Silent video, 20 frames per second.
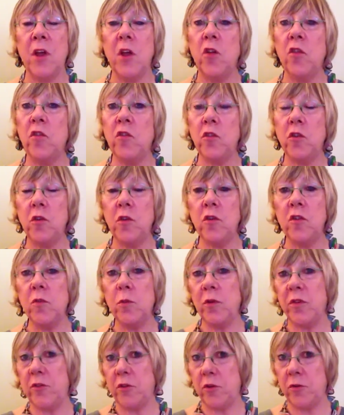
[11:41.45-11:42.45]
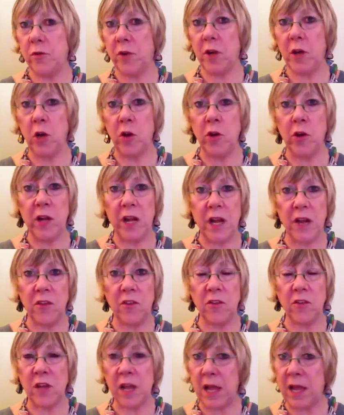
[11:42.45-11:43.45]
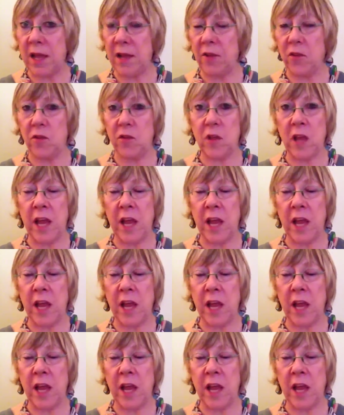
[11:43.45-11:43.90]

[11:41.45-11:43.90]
students with different learning styles.